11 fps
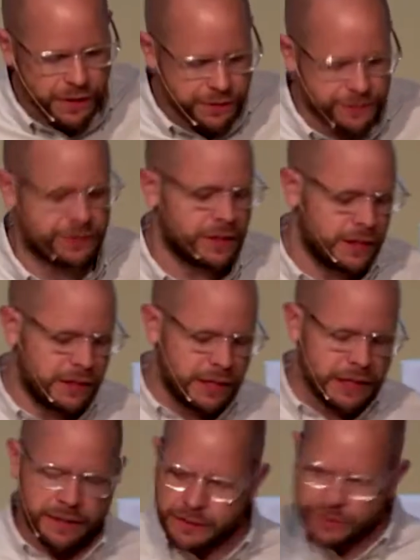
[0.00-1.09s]
us,
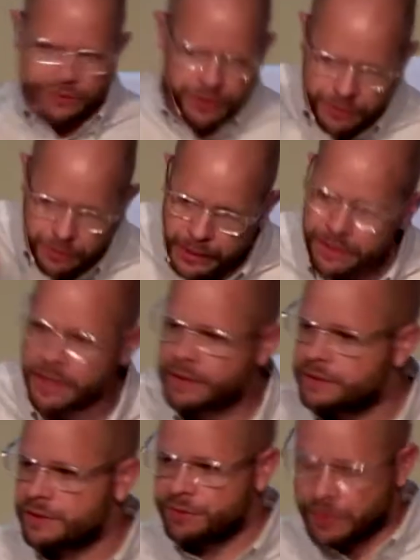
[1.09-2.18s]
he teaches us three
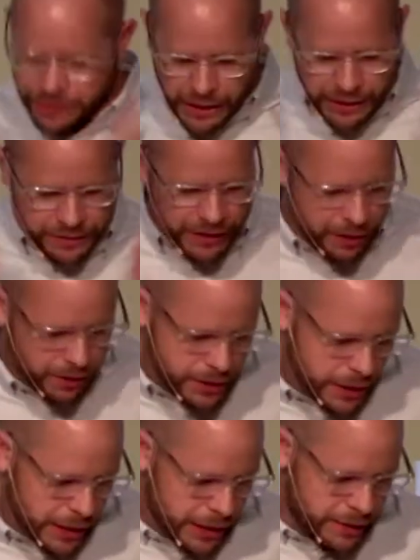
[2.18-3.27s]
things as far as I can tell.
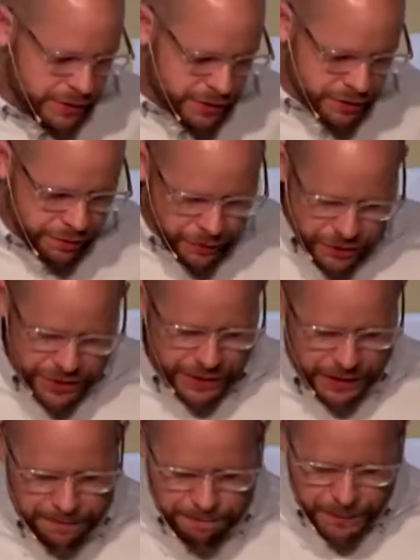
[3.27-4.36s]
Now, this is the first
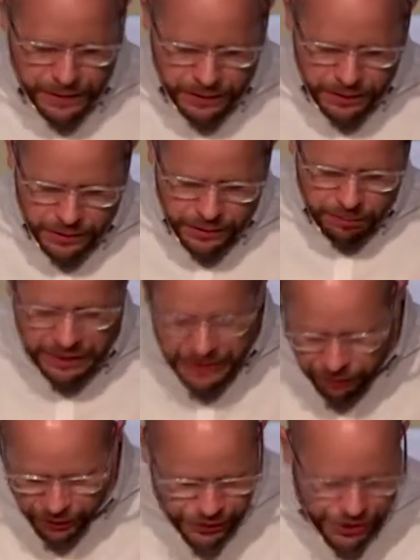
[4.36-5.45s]
thing.
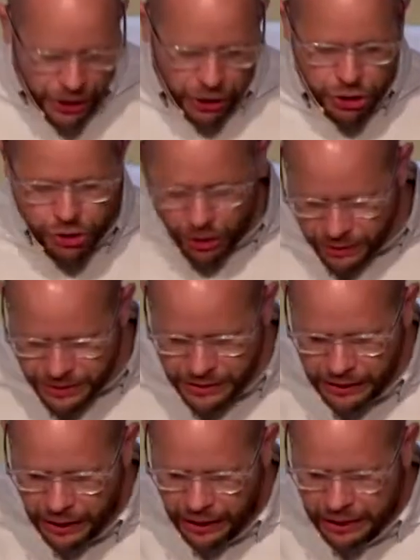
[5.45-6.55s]
Believers are drawn to
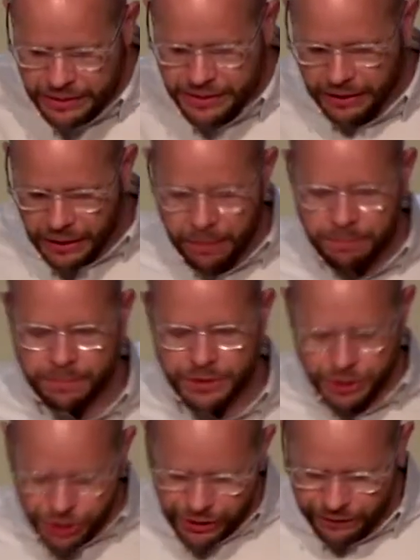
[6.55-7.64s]
God to come
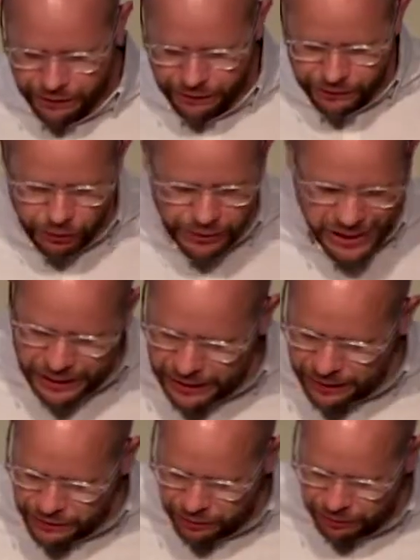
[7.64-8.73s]
to Jesus. So lean
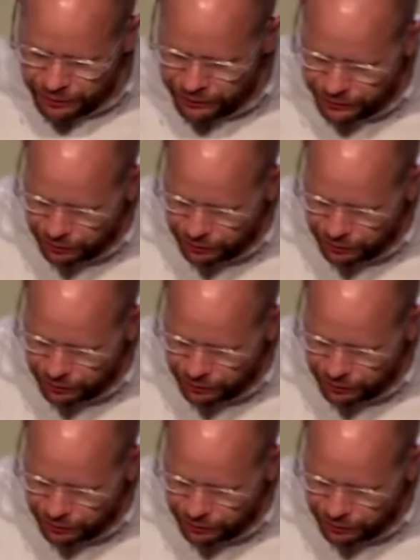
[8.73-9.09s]
into verse